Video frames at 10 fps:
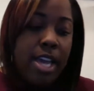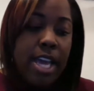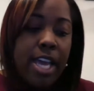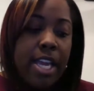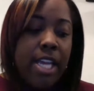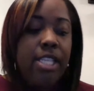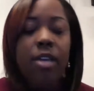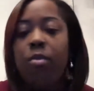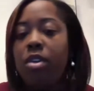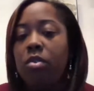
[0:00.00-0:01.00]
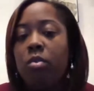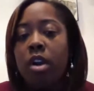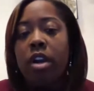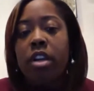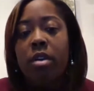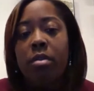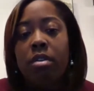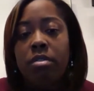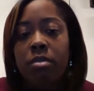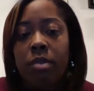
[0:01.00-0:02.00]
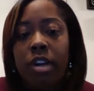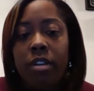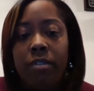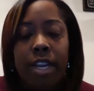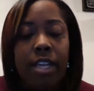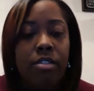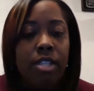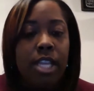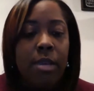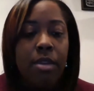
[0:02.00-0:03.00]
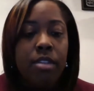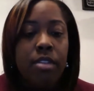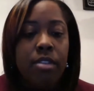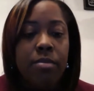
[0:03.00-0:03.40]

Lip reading: and I say, well, where are your financial statements?